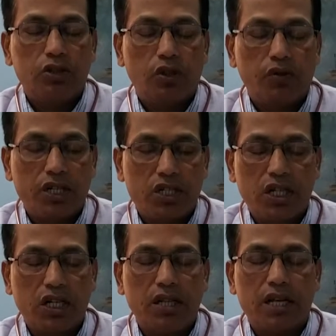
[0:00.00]
should
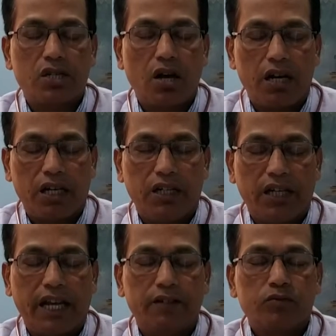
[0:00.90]
restrict their salt
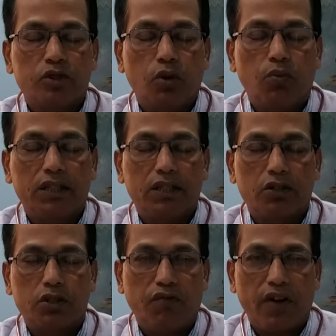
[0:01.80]
intake to
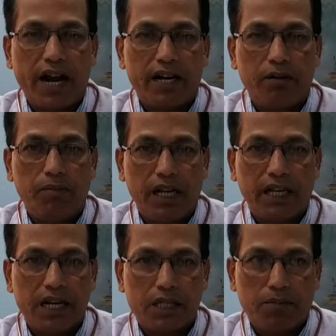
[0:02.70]
1,500
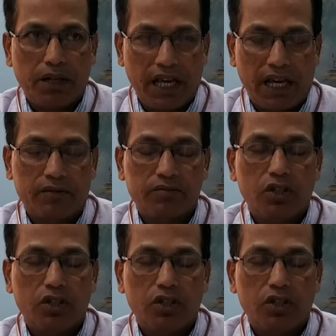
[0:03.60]
milligrams per day.